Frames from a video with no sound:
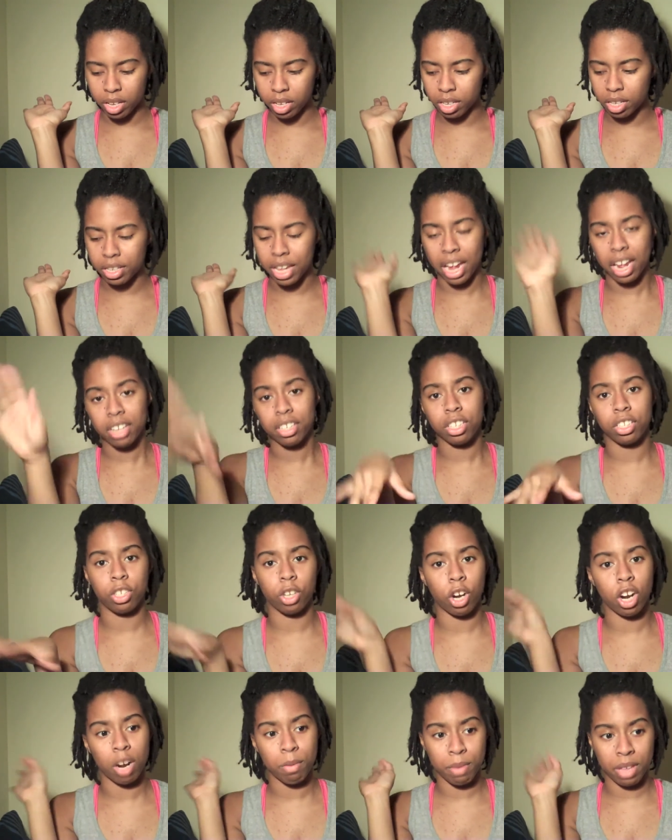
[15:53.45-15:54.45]
Stannis'
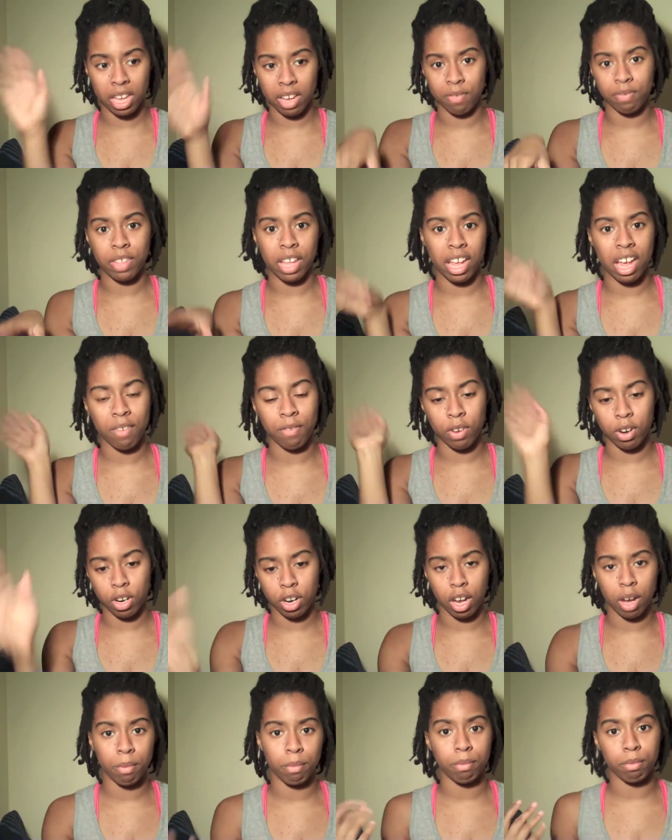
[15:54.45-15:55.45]
army if they ever
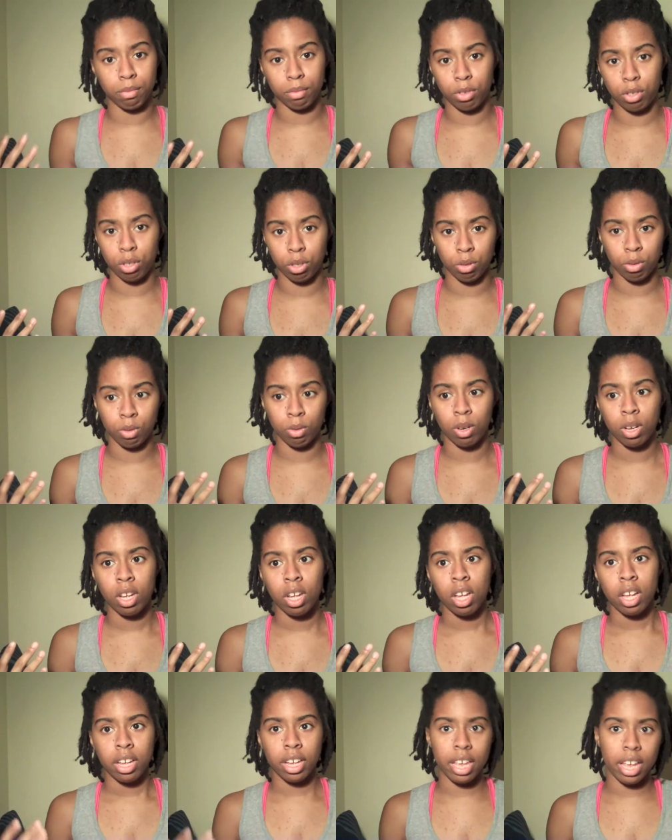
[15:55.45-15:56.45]
come to
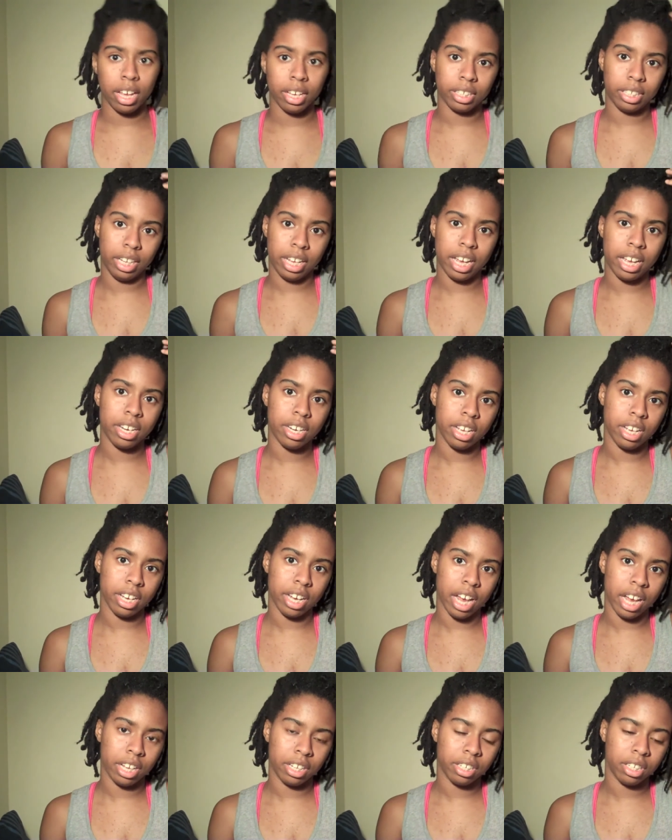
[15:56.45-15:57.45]
King's Landing.
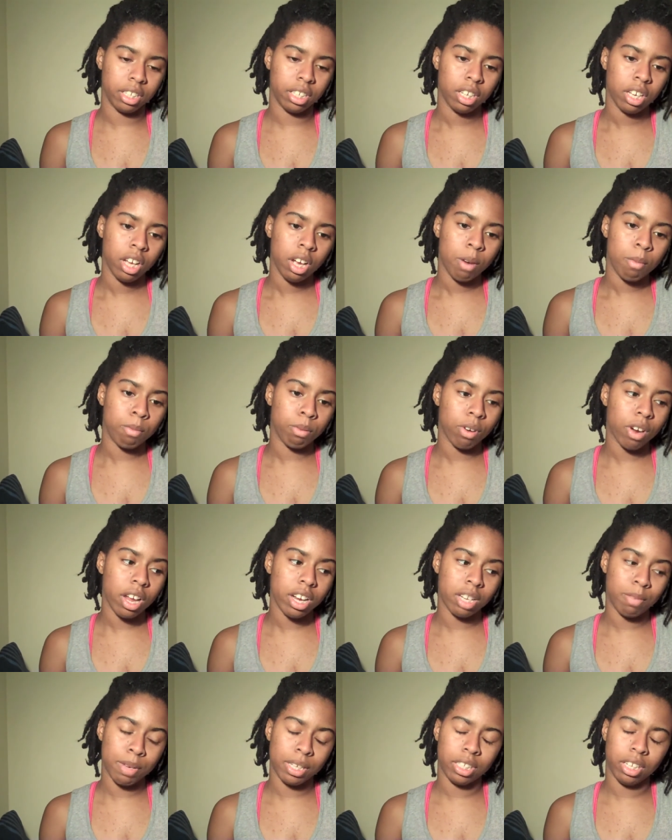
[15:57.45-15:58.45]
And
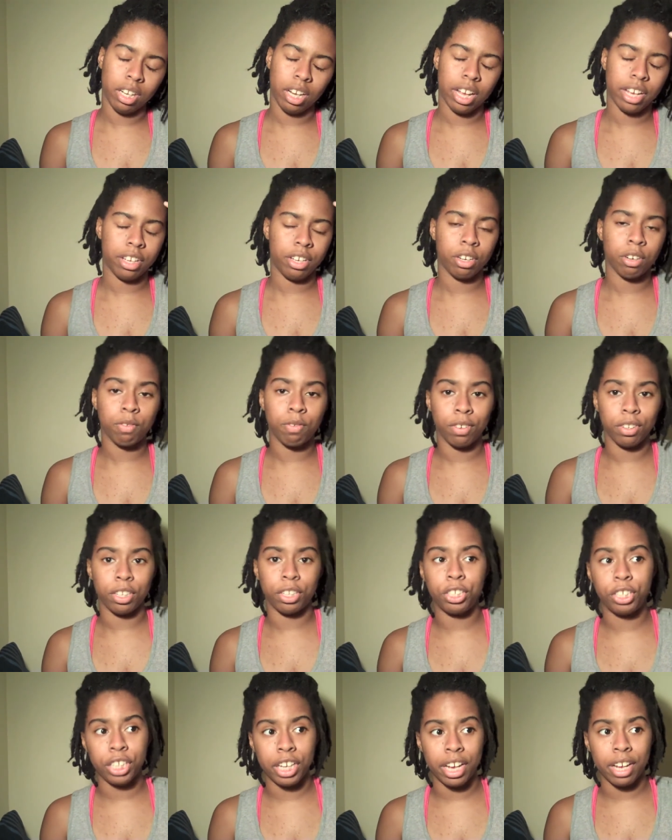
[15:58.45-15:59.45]
Bronn is basically like, you're full of
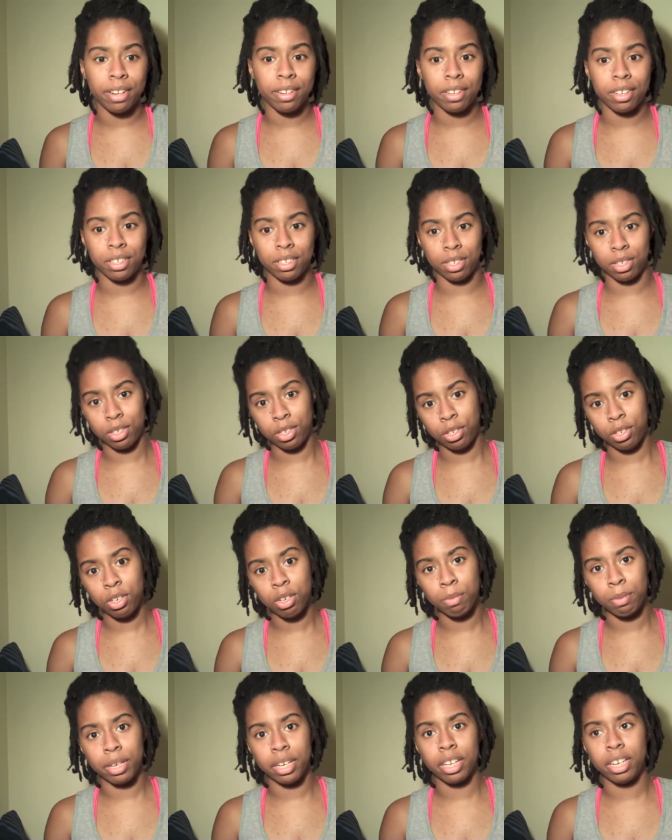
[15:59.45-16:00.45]
shit, this is
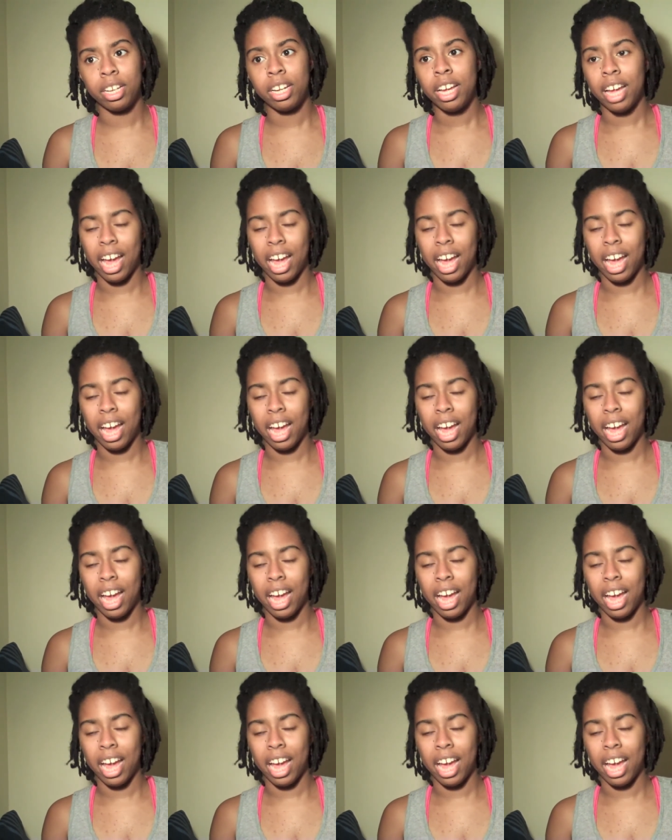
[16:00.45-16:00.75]
stupid.